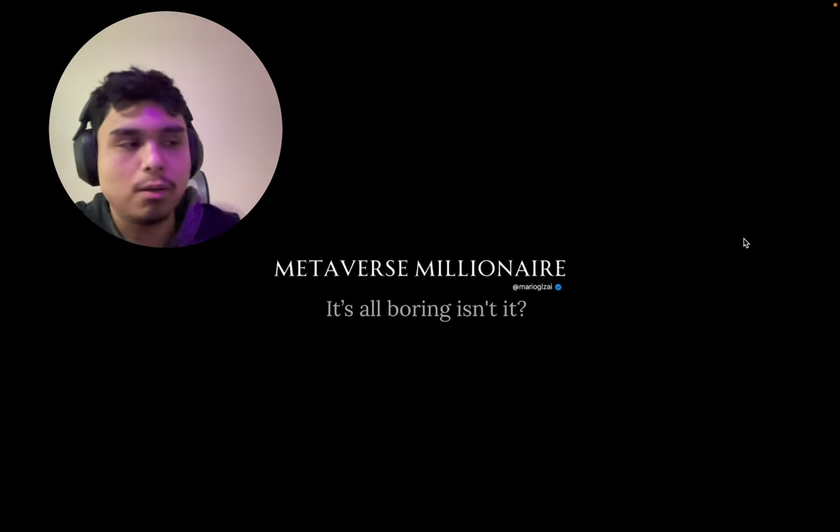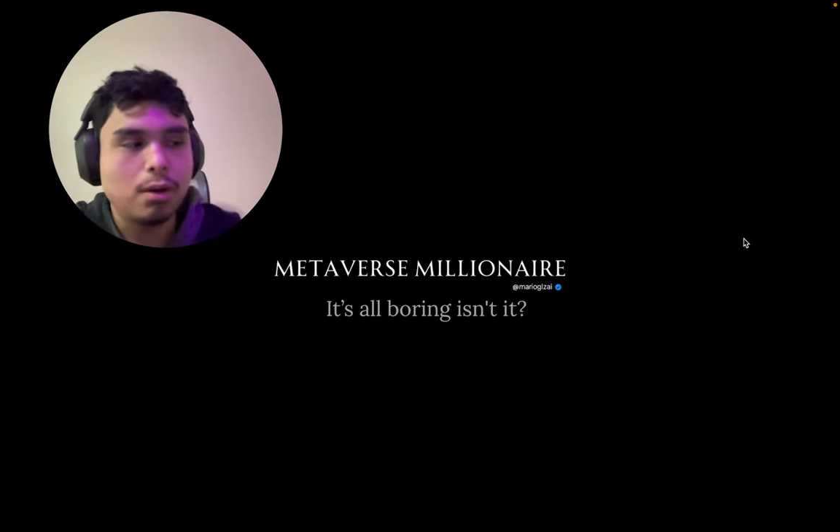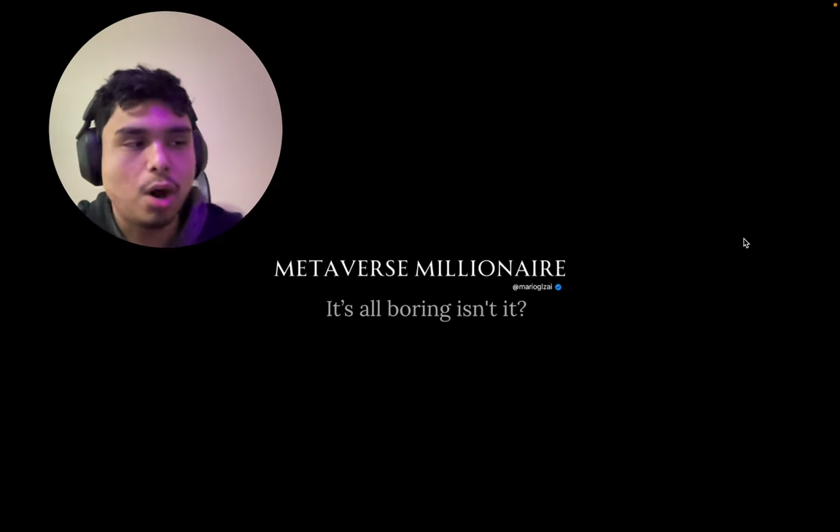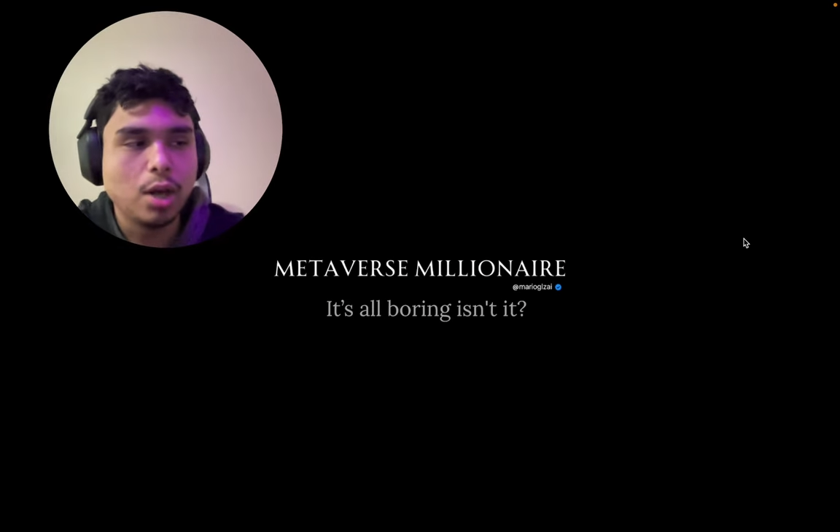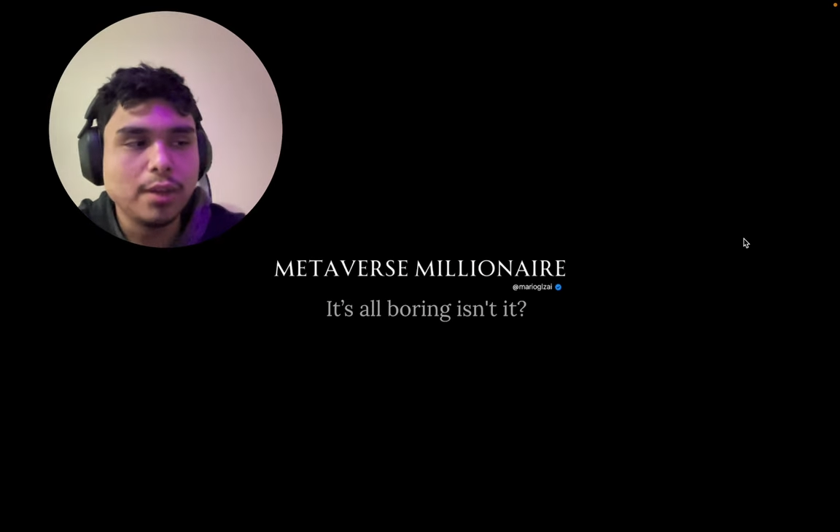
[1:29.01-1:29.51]

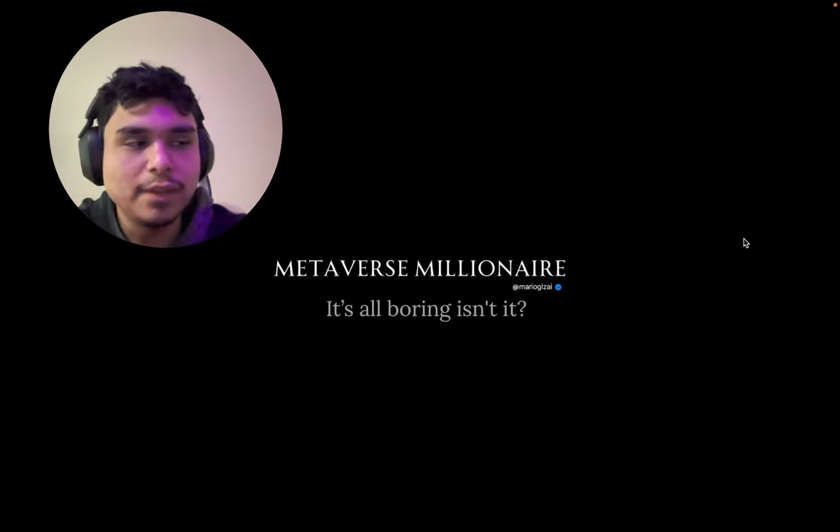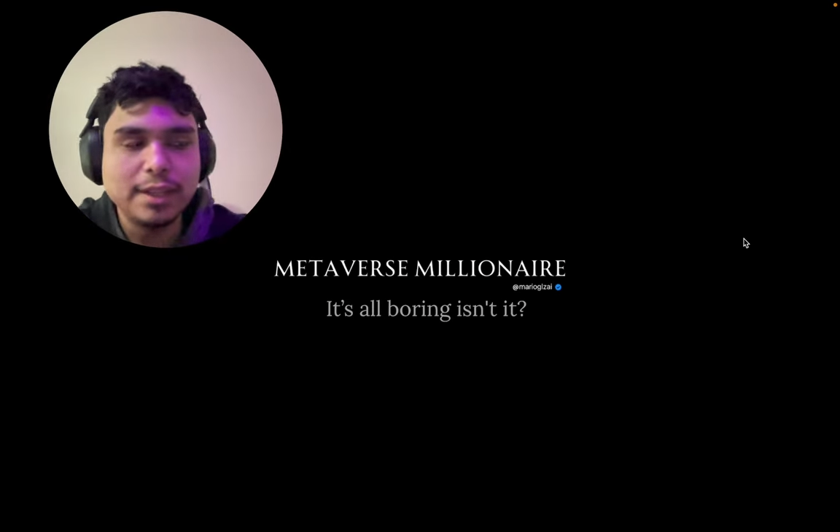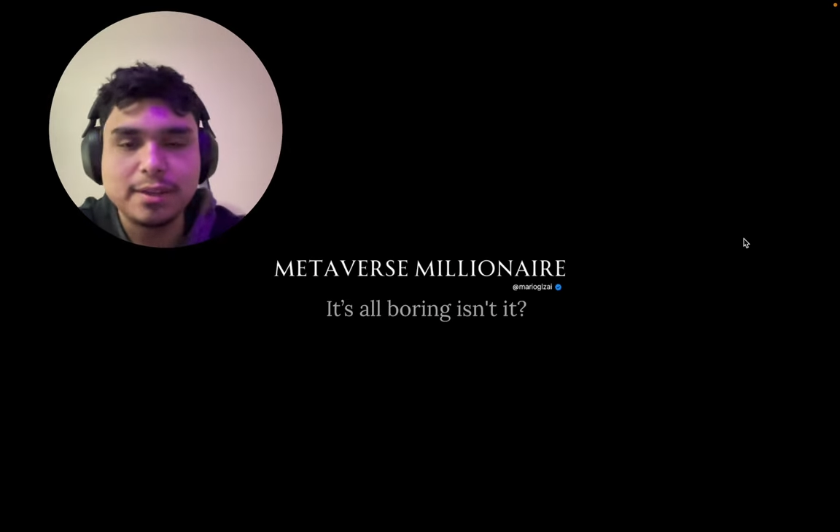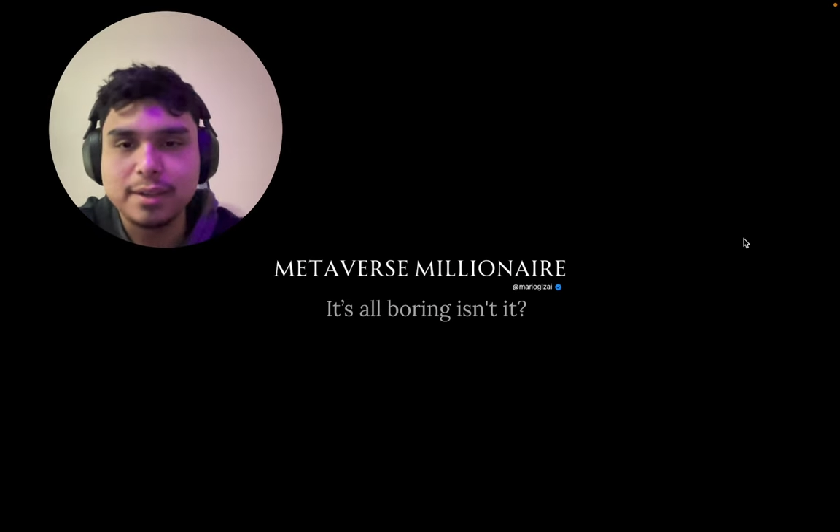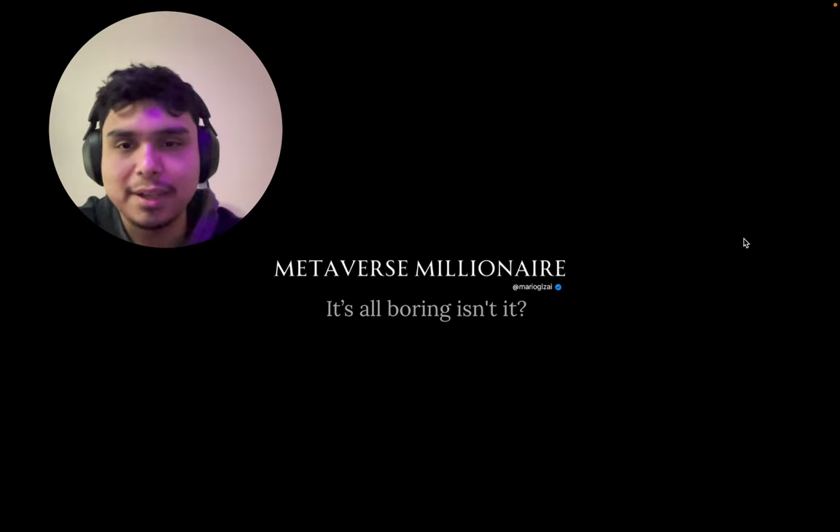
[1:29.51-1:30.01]
all of
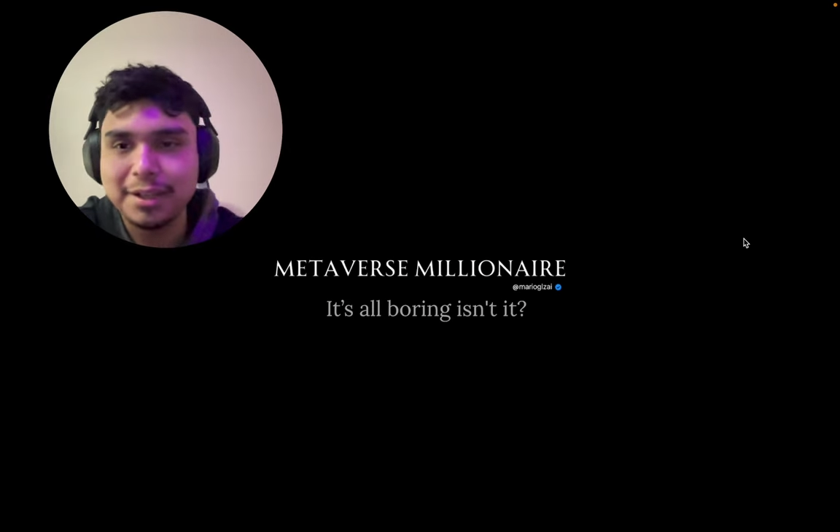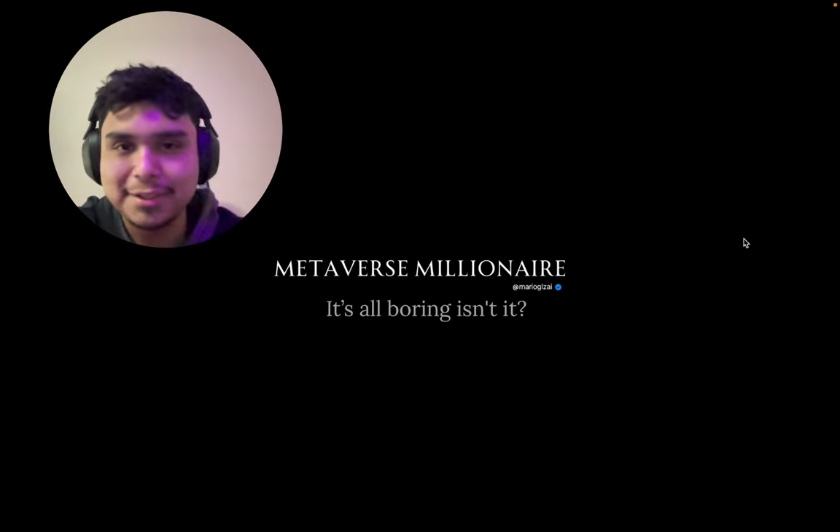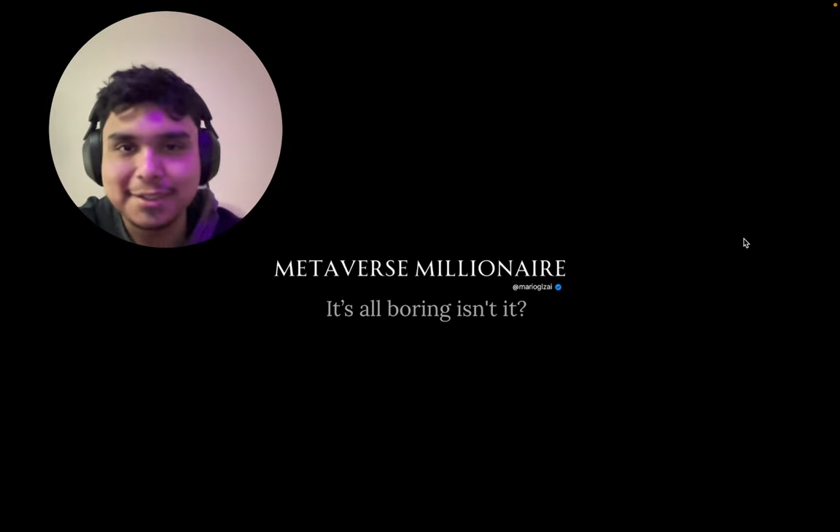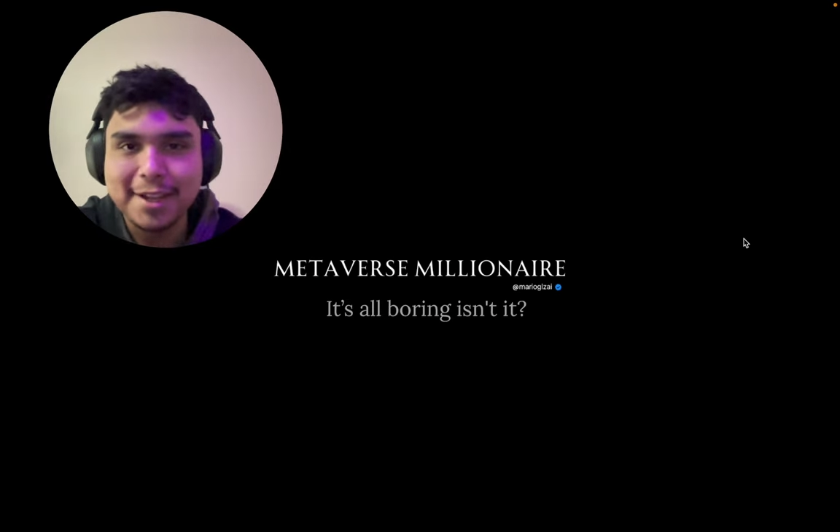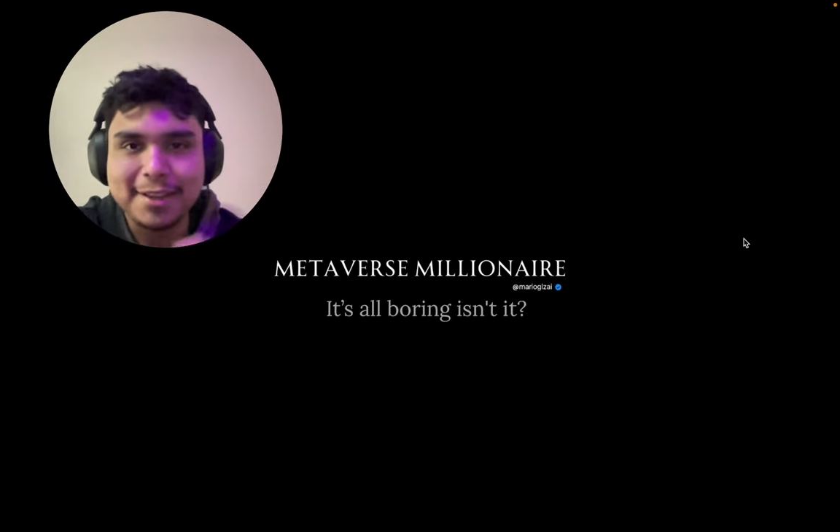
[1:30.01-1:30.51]
these things